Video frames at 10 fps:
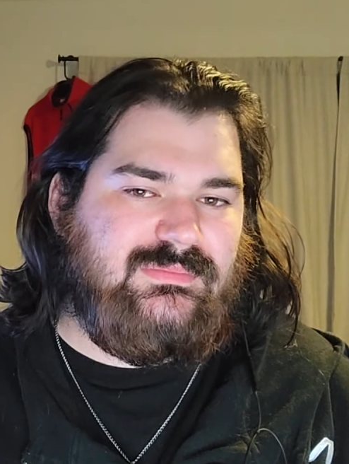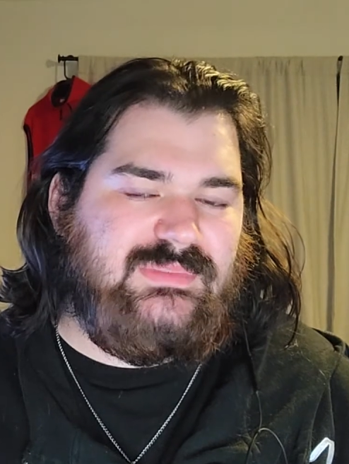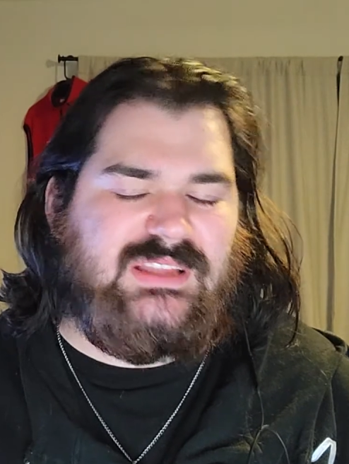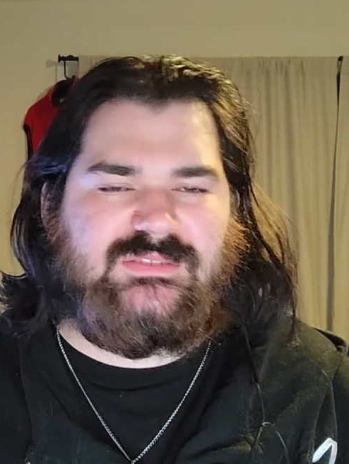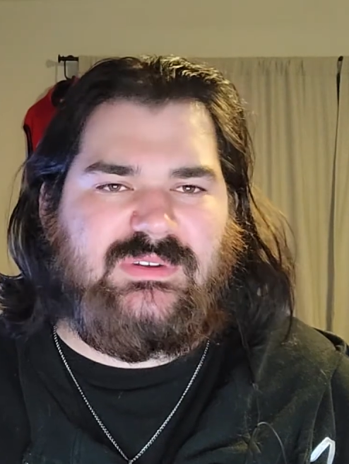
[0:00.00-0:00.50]

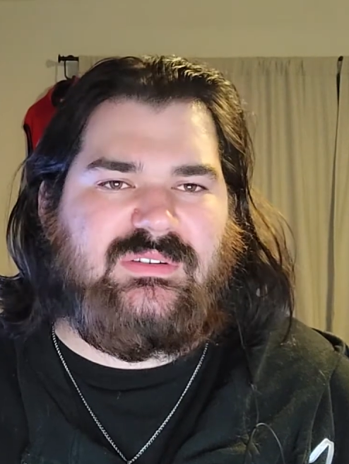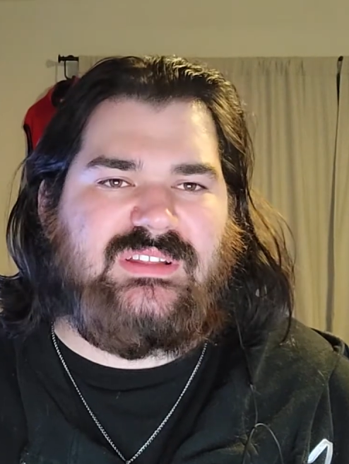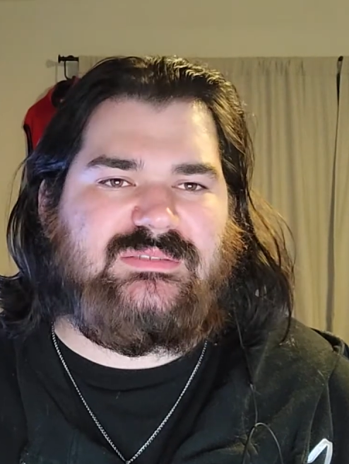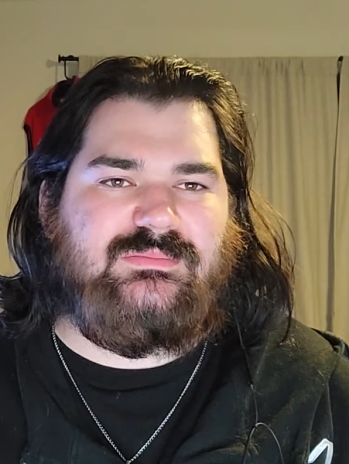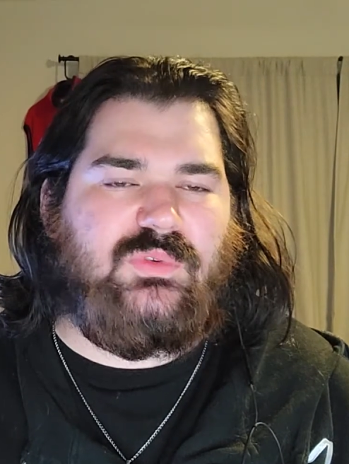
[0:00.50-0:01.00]
As well,
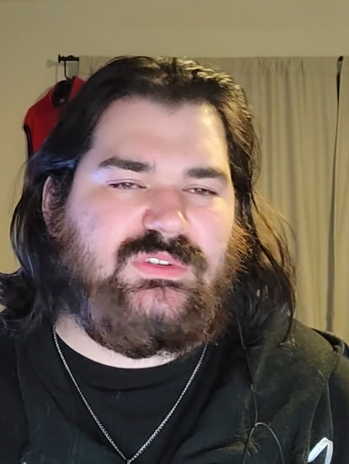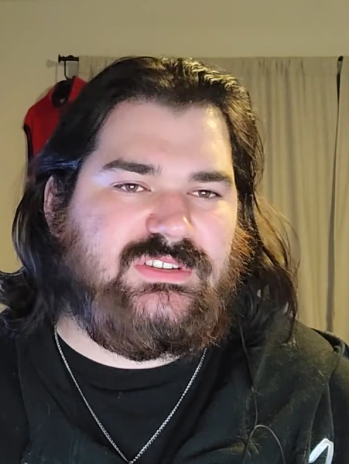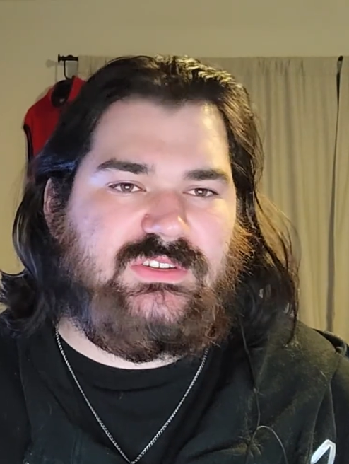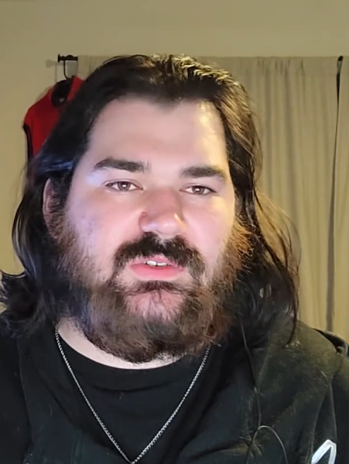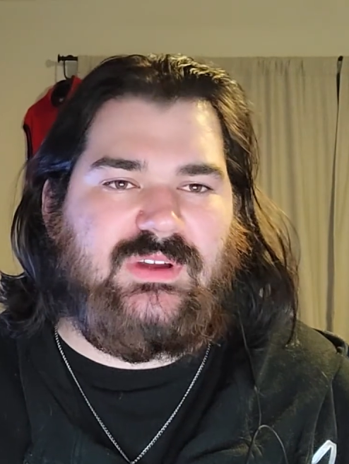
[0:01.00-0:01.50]
it's more
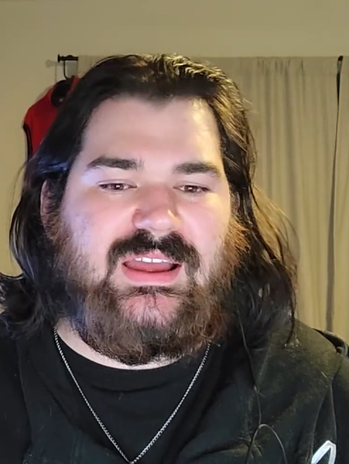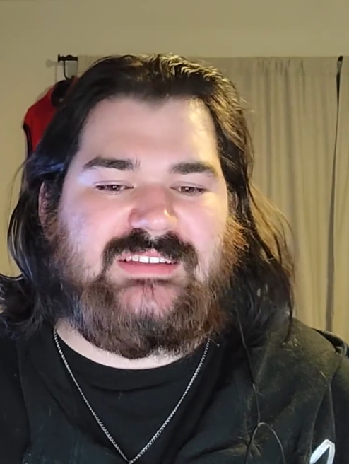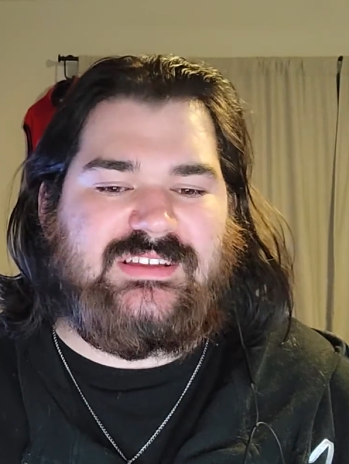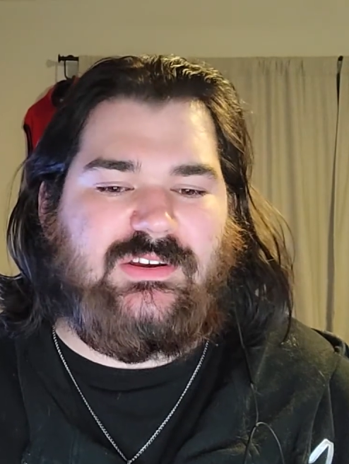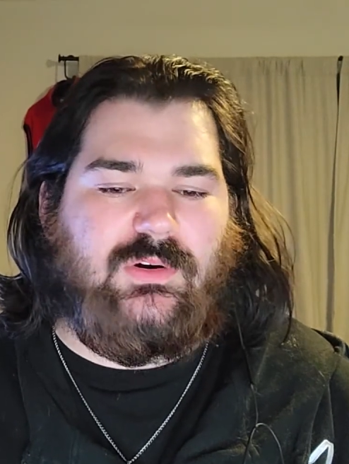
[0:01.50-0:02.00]
secure
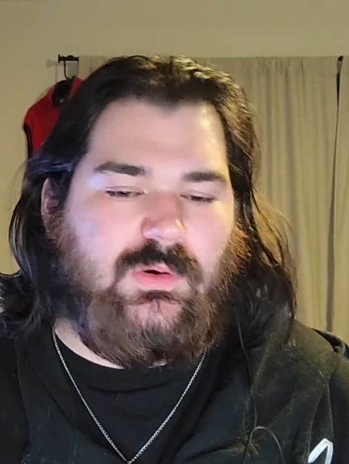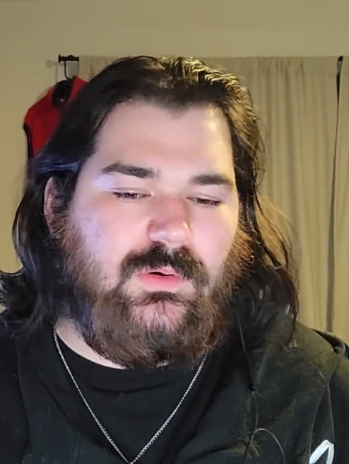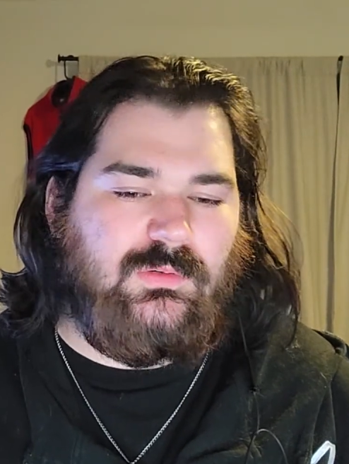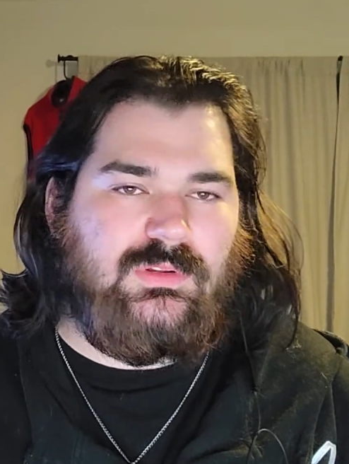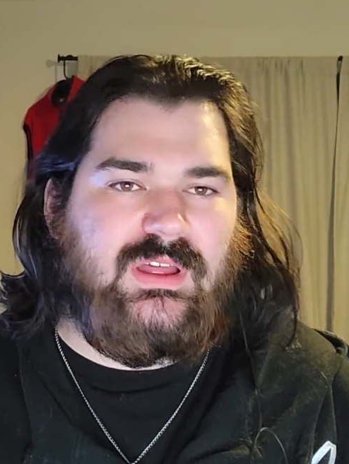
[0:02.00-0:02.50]
as a
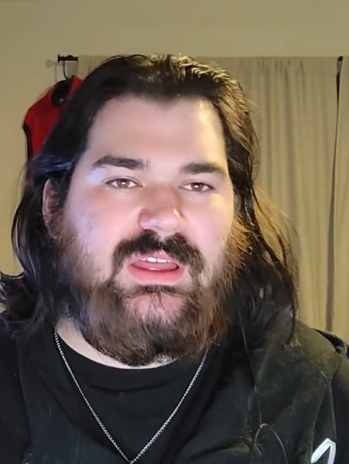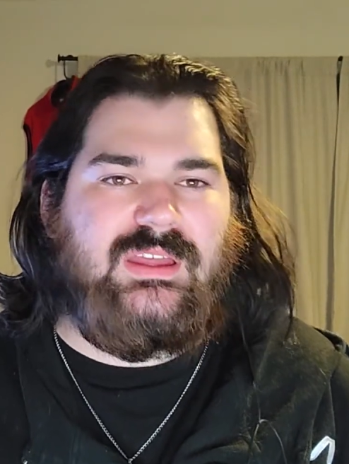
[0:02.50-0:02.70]
whole